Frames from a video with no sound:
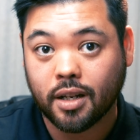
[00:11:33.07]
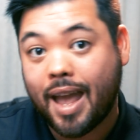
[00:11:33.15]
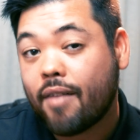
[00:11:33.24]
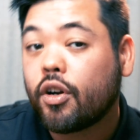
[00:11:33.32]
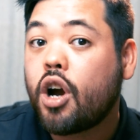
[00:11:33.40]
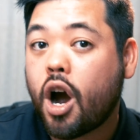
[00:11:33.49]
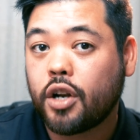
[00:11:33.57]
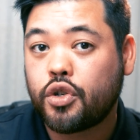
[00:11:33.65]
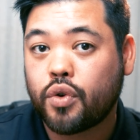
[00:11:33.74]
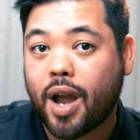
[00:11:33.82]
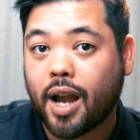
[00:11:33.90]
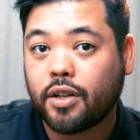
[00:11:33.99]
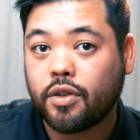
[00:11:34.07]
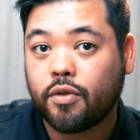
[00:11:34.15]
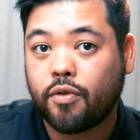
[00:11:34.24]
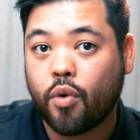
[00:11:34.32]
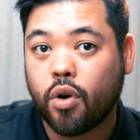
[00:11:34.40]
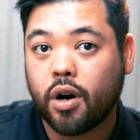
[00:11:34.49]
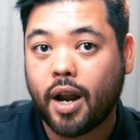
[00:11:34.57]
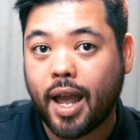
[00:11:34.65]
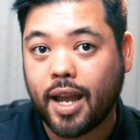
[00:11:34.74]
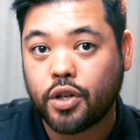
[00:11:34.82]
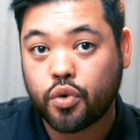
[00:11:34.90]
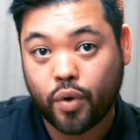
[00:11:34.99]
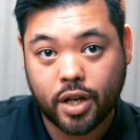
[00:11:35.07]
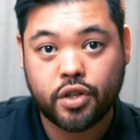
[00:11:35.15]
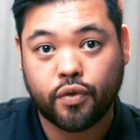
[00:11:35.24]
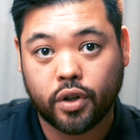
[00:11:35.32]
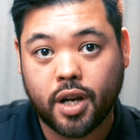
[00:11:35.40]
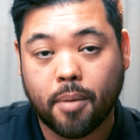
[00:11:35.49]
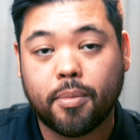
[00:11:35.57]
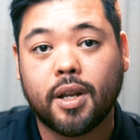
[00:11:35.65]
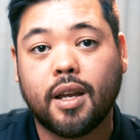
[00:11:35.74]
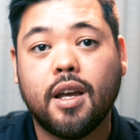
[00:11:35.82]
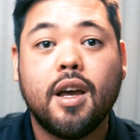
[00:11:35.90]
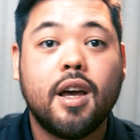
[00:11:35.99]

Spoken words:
They have a contract for a transfer company